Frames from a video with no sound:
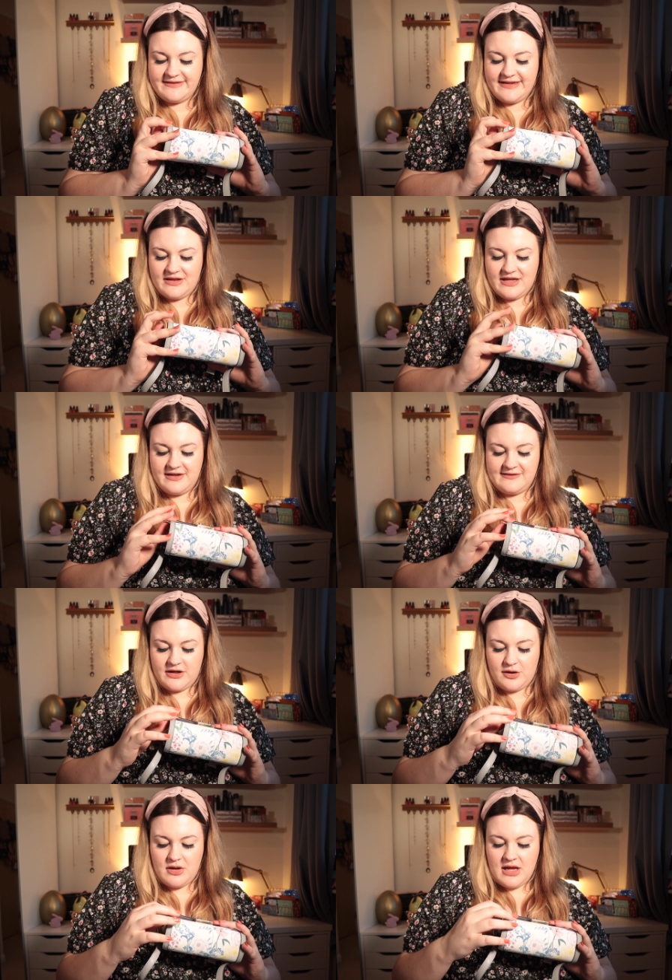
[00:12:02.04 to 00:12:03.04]
that's in there.
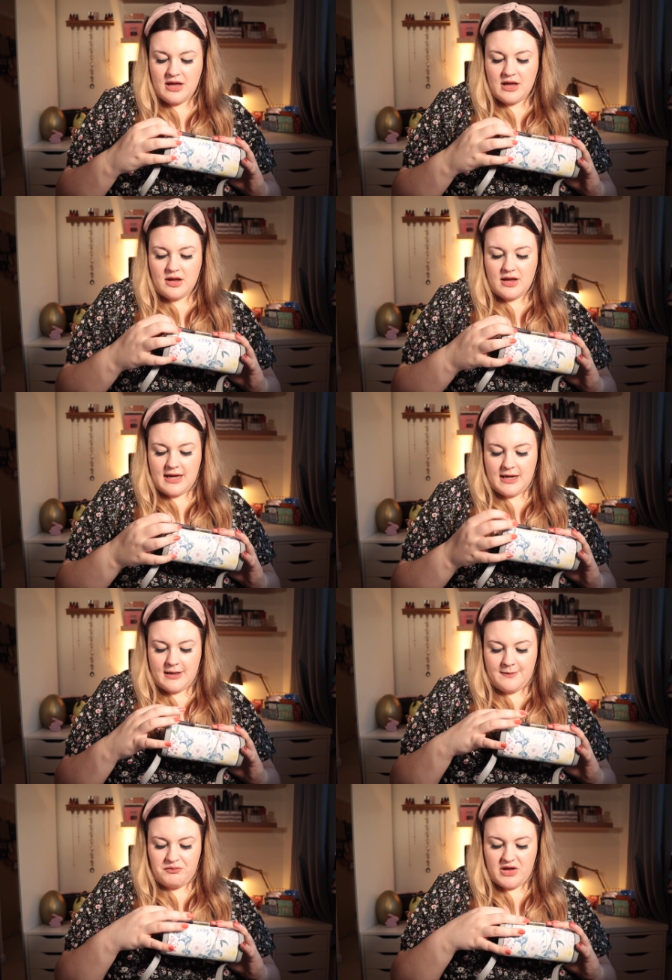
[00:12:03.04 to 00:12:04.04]
So
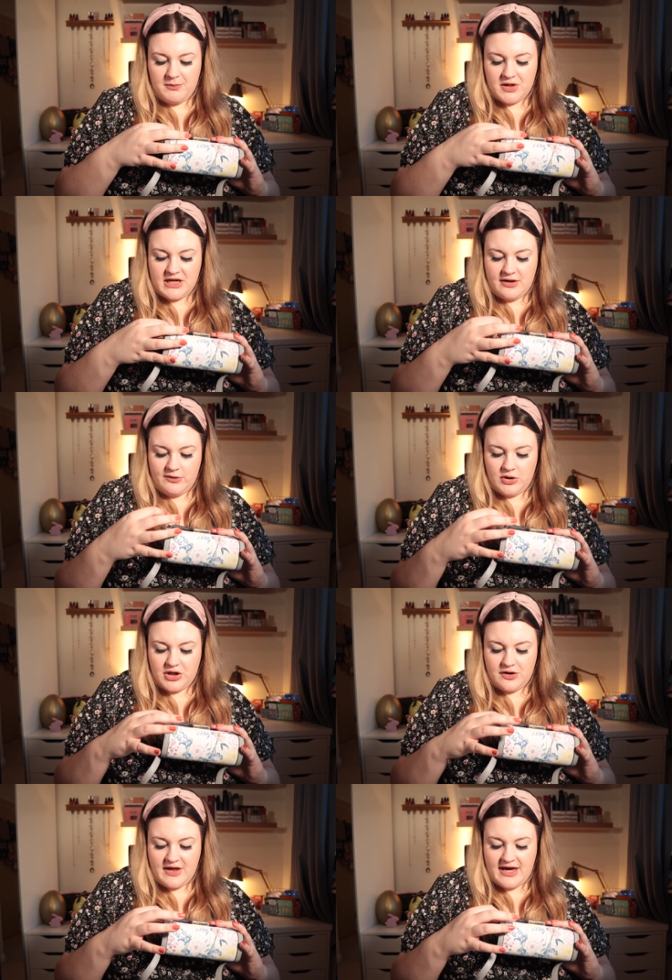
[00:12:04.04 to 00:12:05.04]
um, I'm going to have a
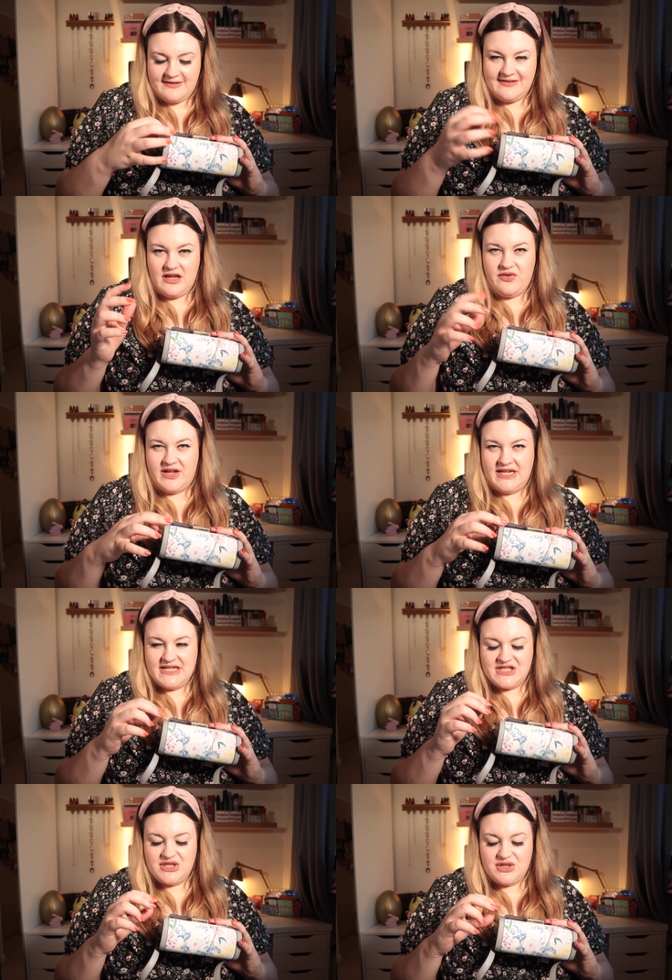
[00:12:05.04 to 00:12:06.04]
look at that and see if I
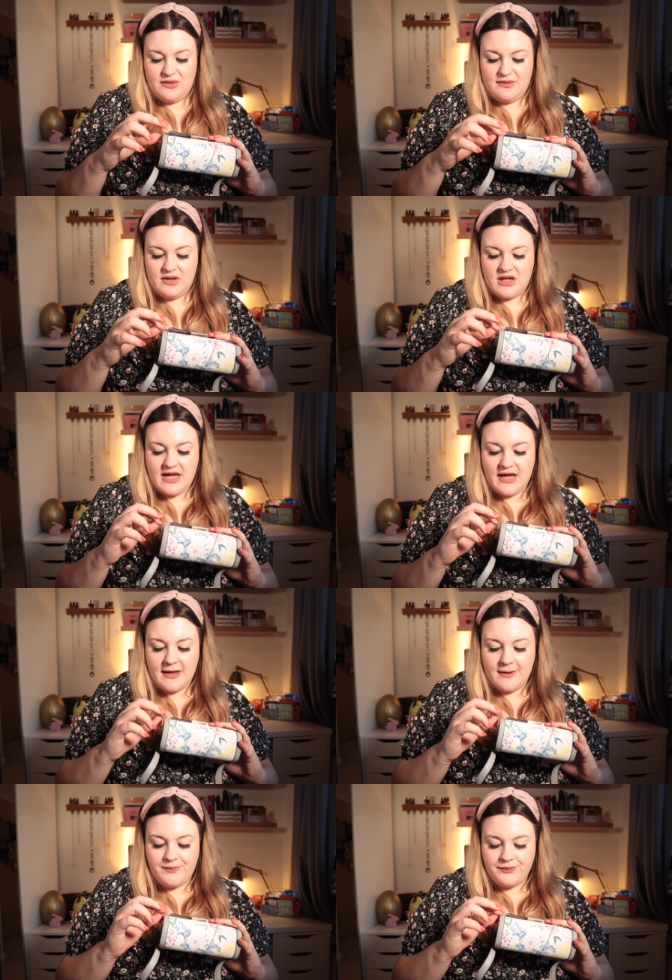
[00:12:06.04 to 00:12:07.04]
need to
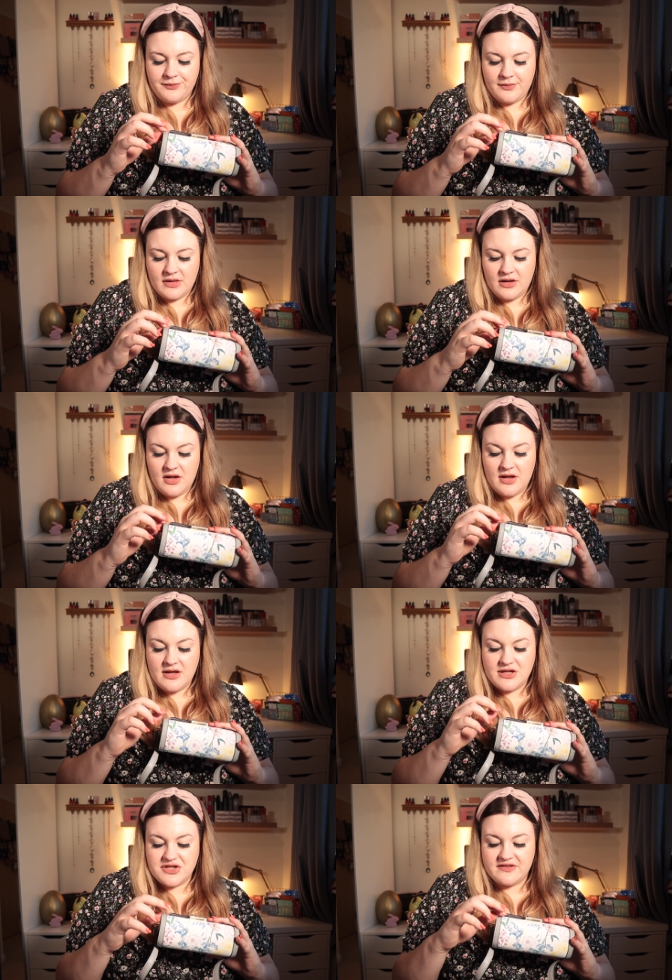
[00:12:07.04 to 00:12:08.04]
um,
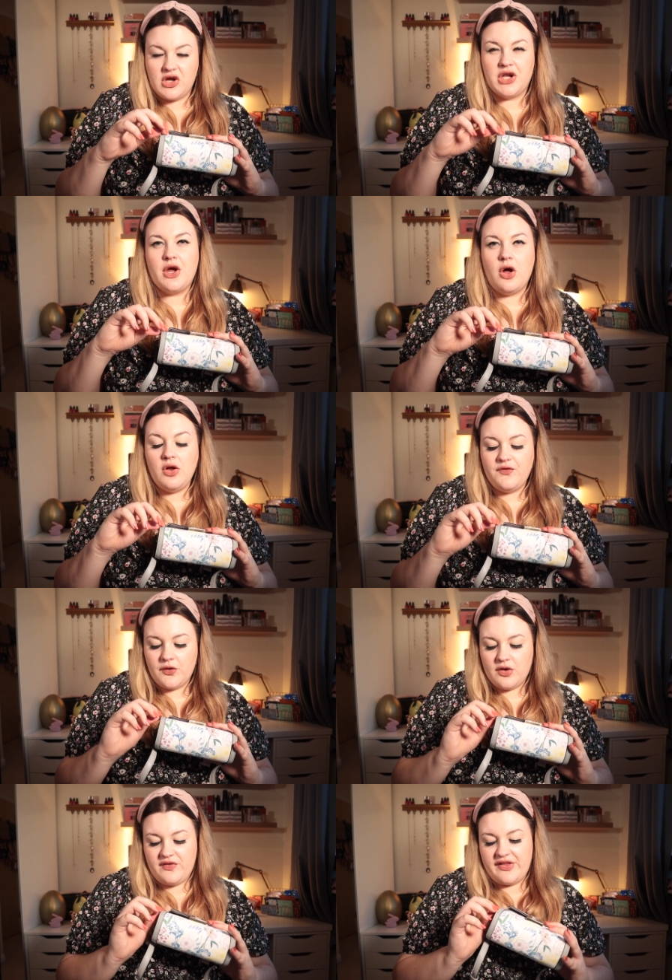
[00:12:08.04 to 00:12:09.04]
just cut it off
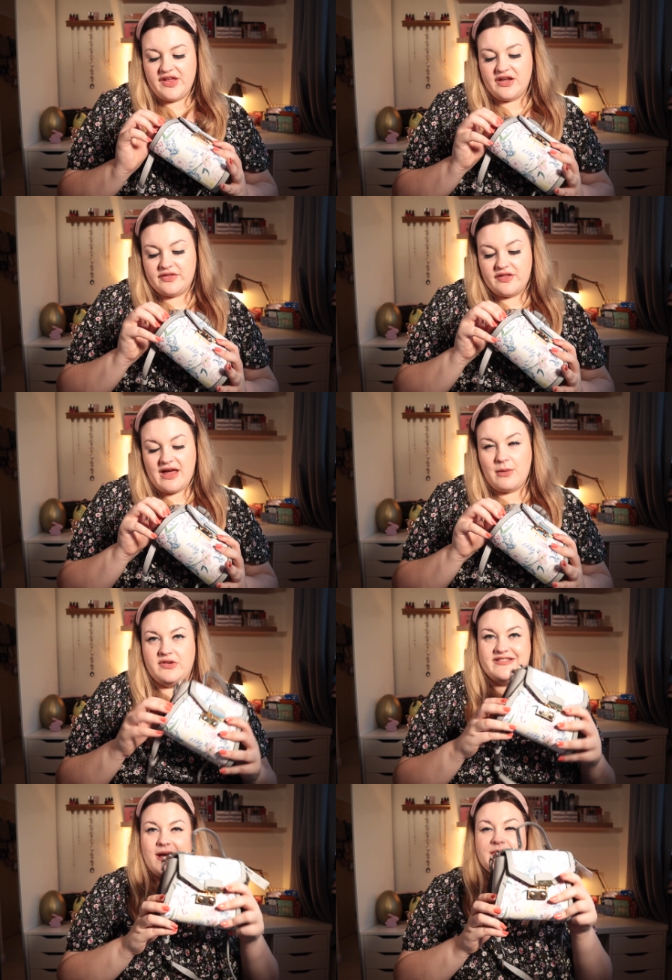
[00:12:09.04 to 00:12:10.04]
or if I think that that
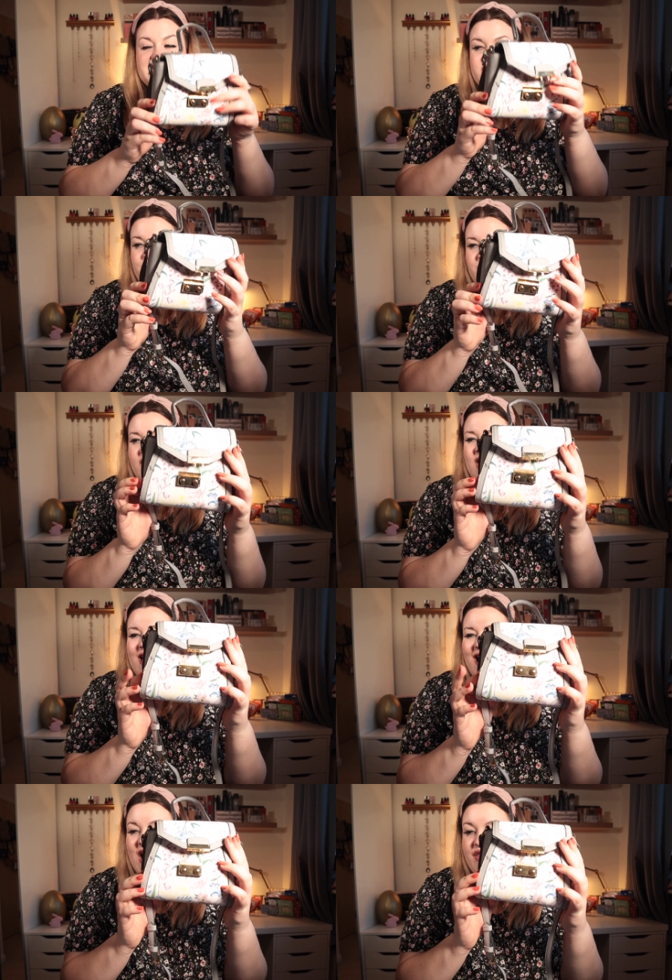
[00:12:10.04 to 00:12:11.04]
will damage it but
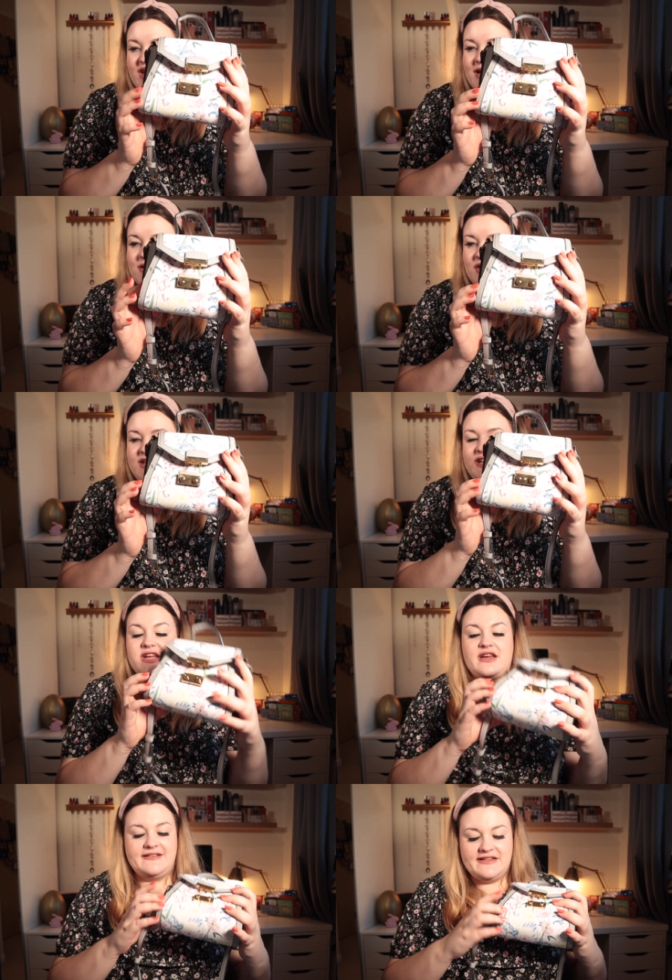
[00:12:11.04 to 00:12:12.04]
I think looking at
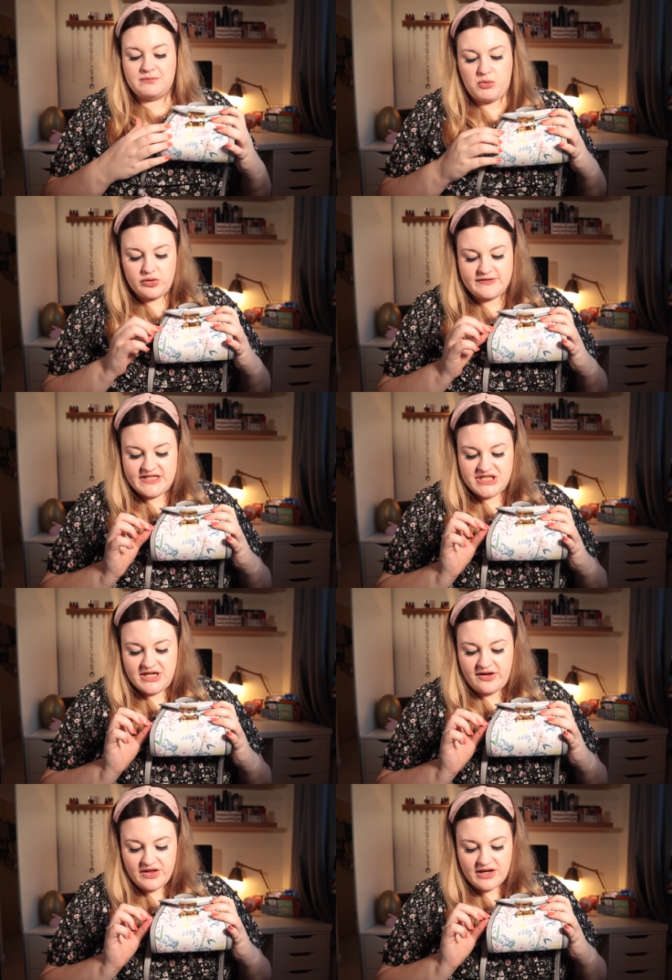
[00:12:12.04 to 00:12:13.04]
it because there's more
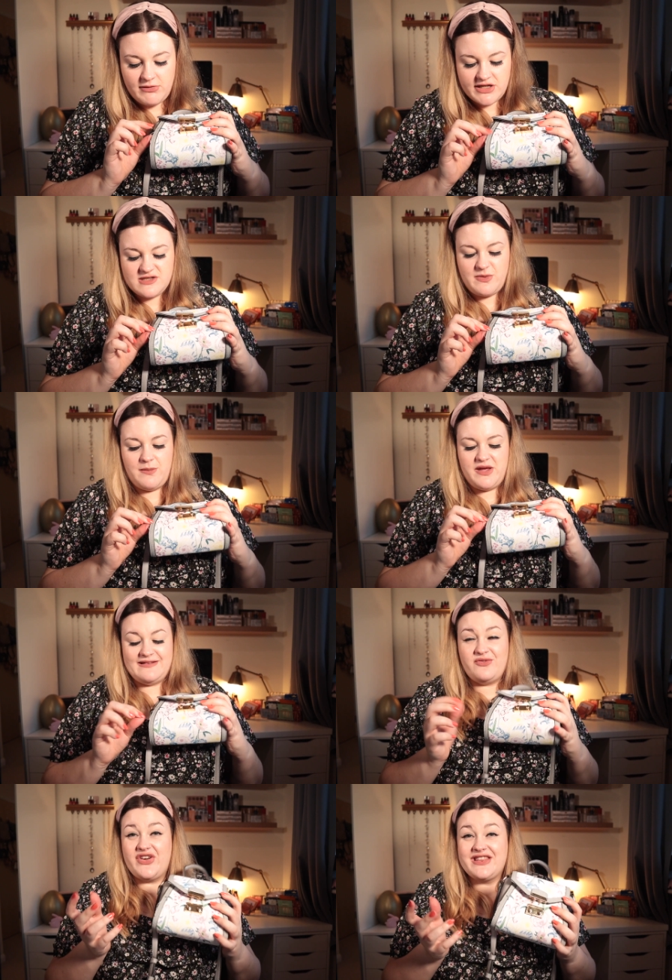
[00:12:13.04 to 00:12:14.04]
stitching I think it might just be a
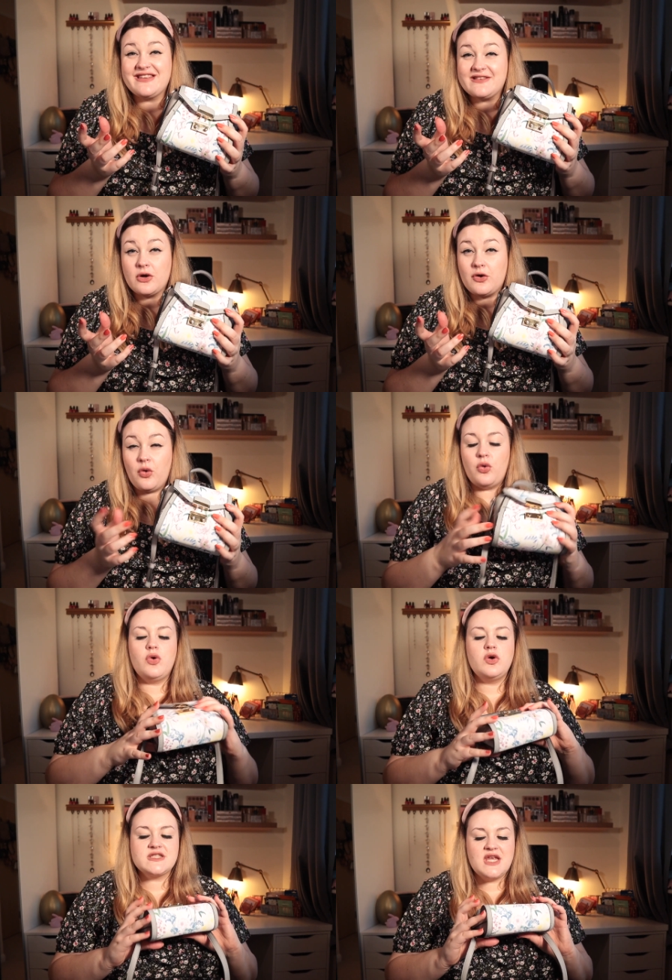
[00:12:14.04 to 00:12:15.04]
piece of thread that's got
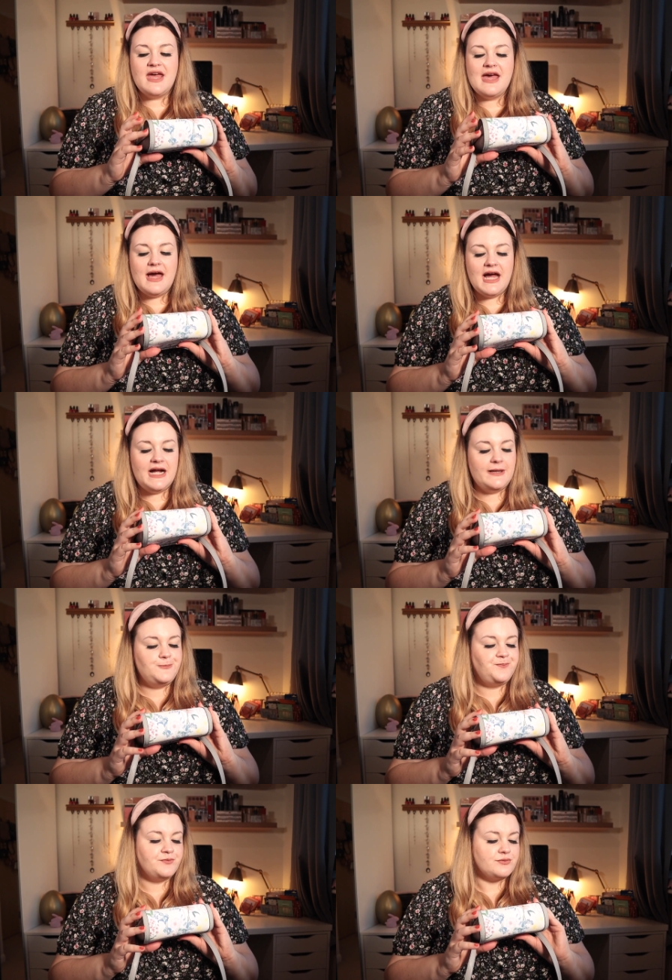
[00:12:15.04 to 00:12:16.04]
caught
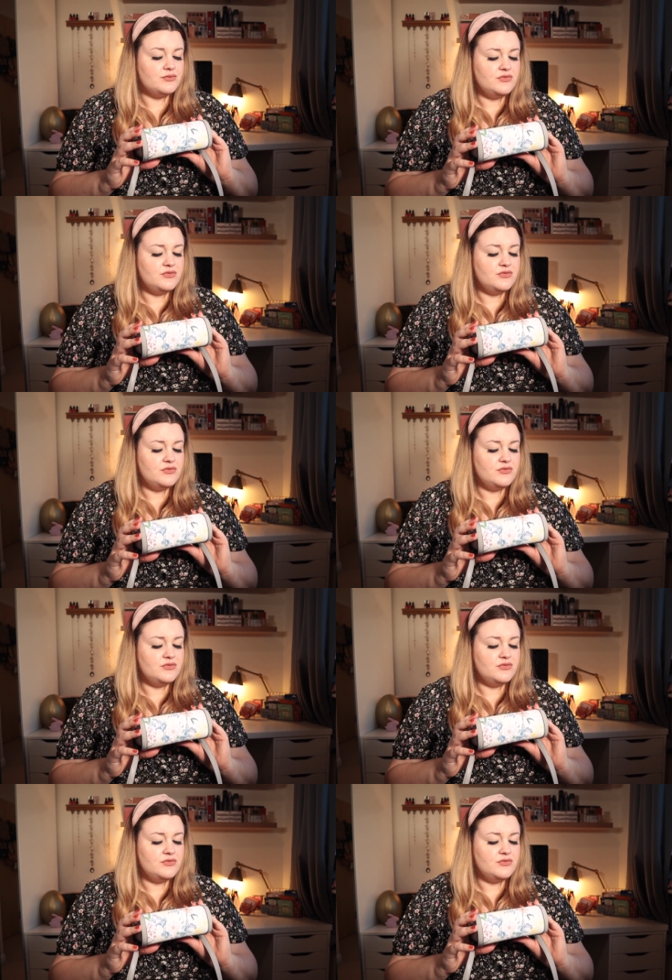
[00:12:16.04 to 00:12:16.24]
um,